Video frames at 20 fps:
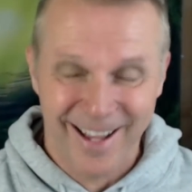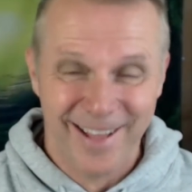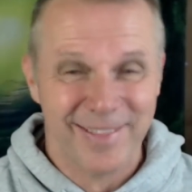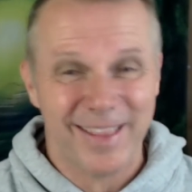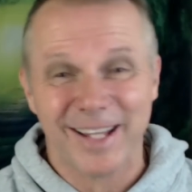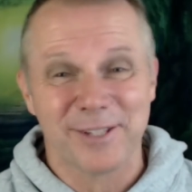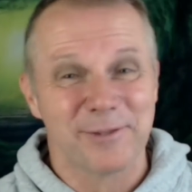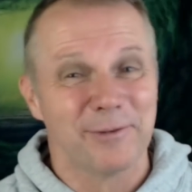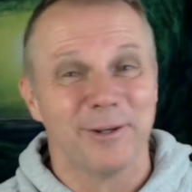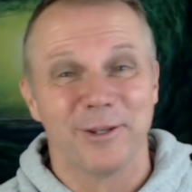
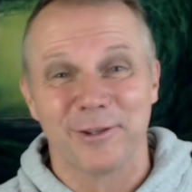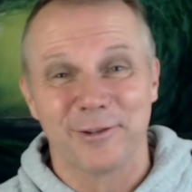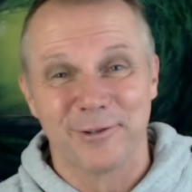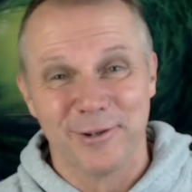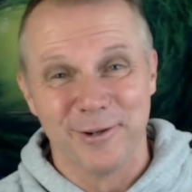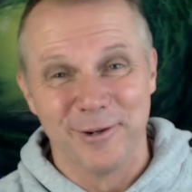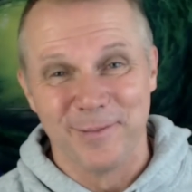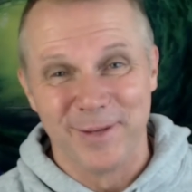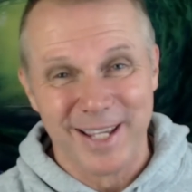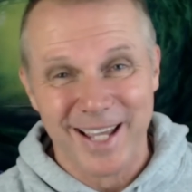That's what
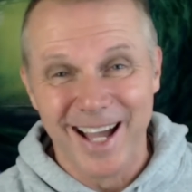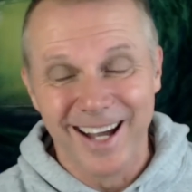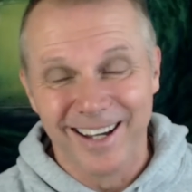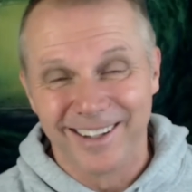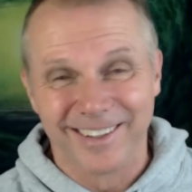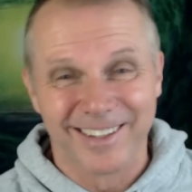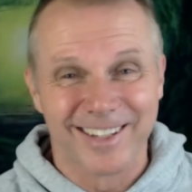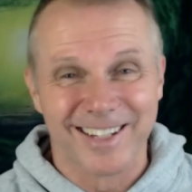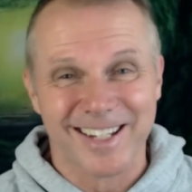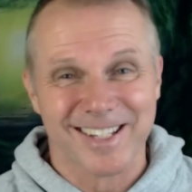threw me
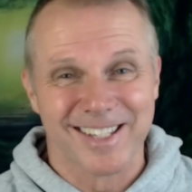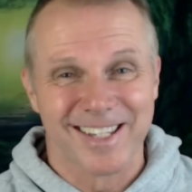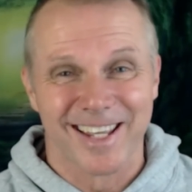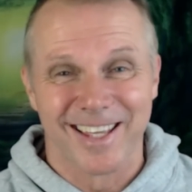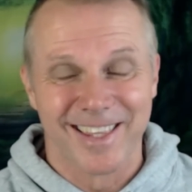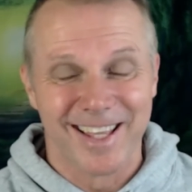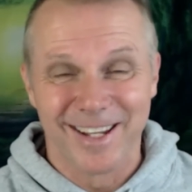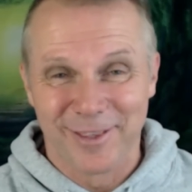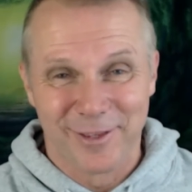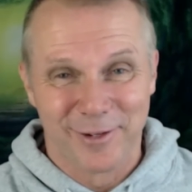out,
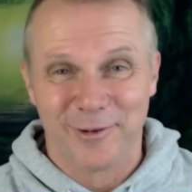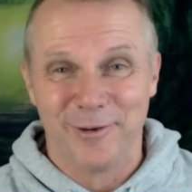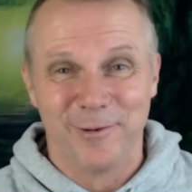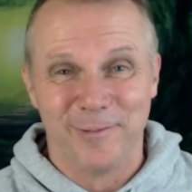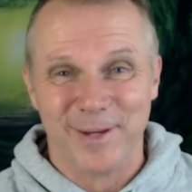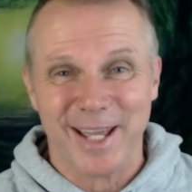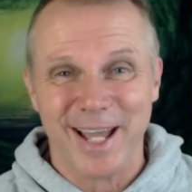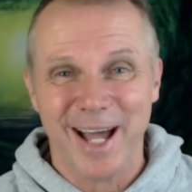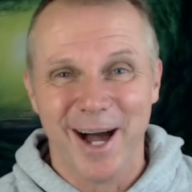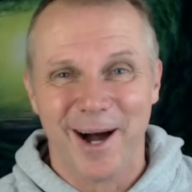Geeza. That threw
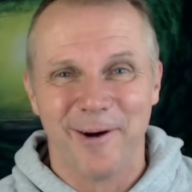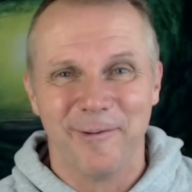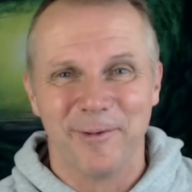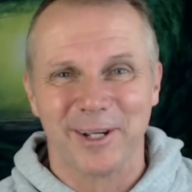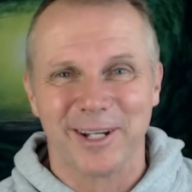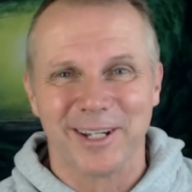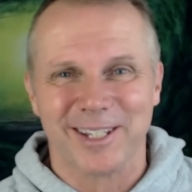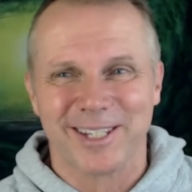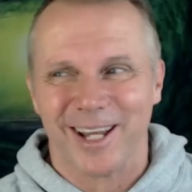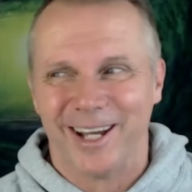me out,
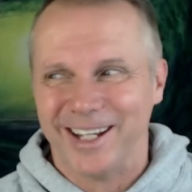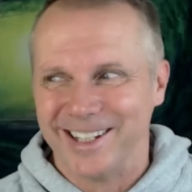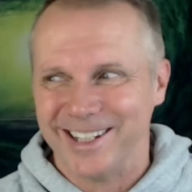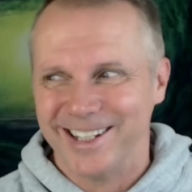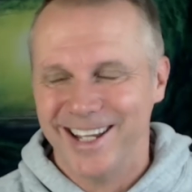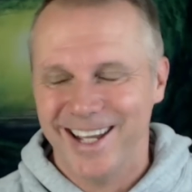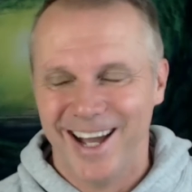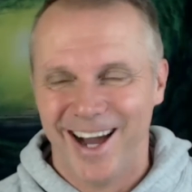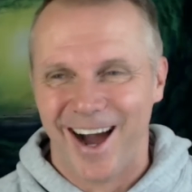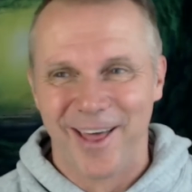because
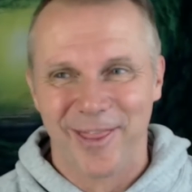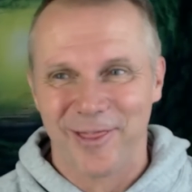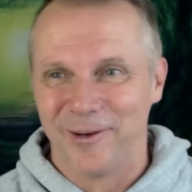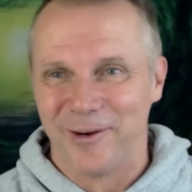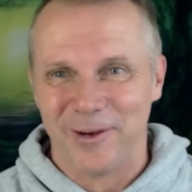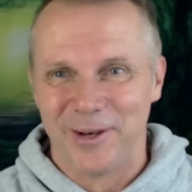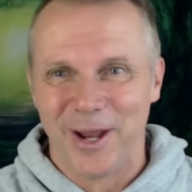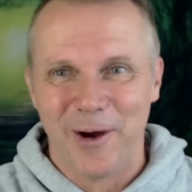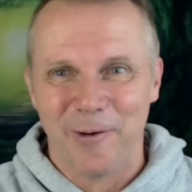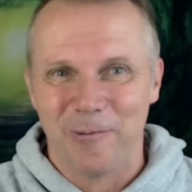I
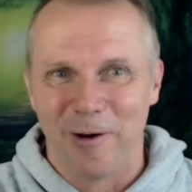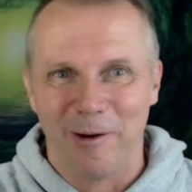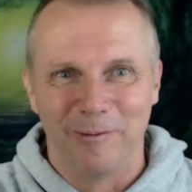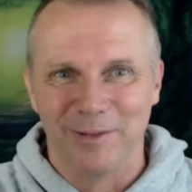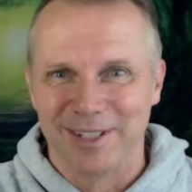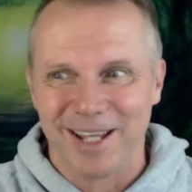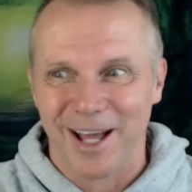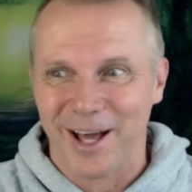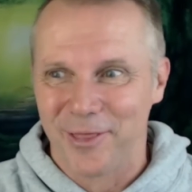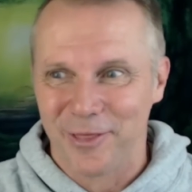thought no one
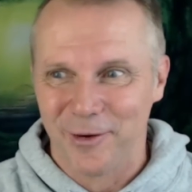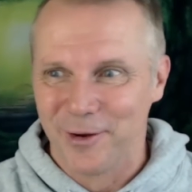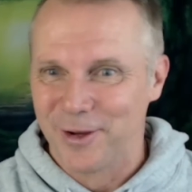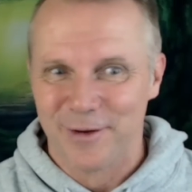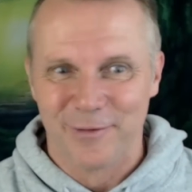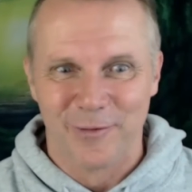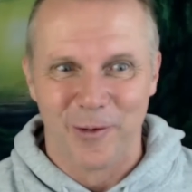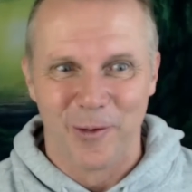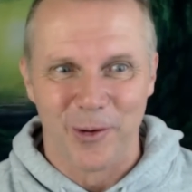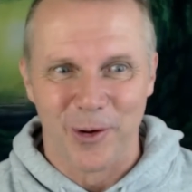was there. I thought
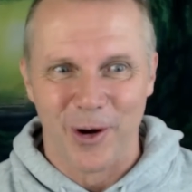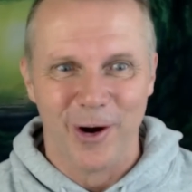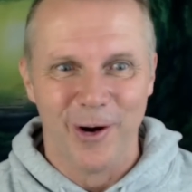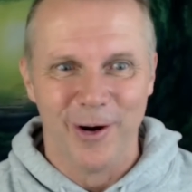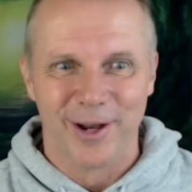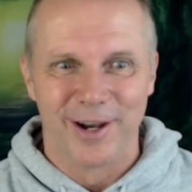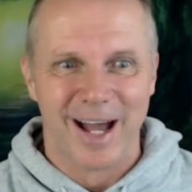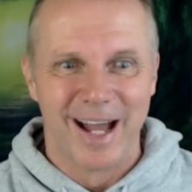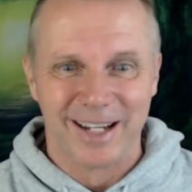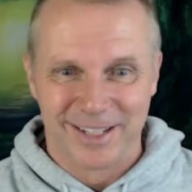you've all
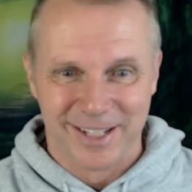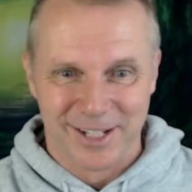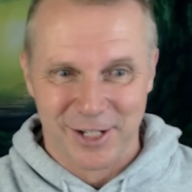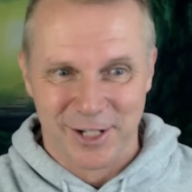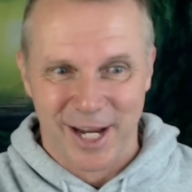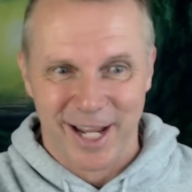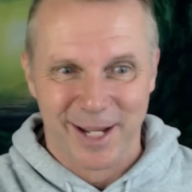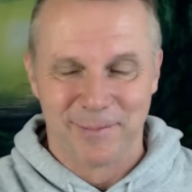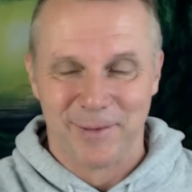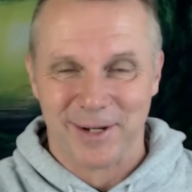gone. I had to
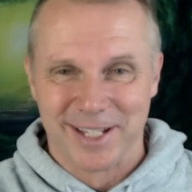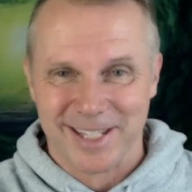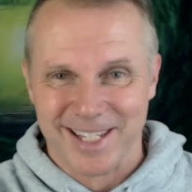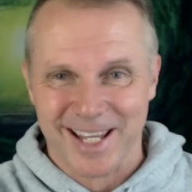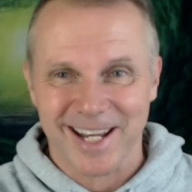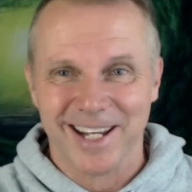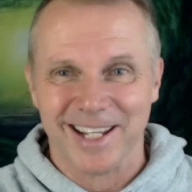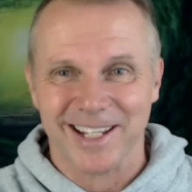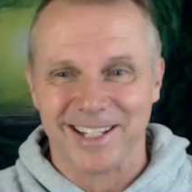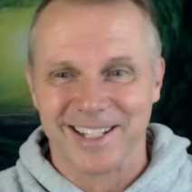check my
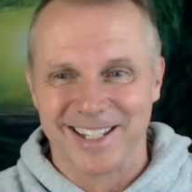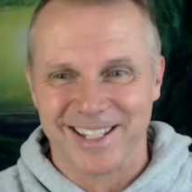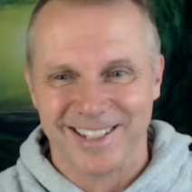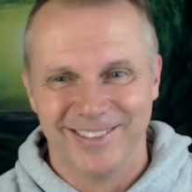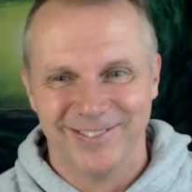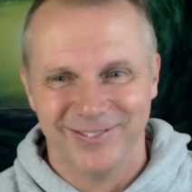settings.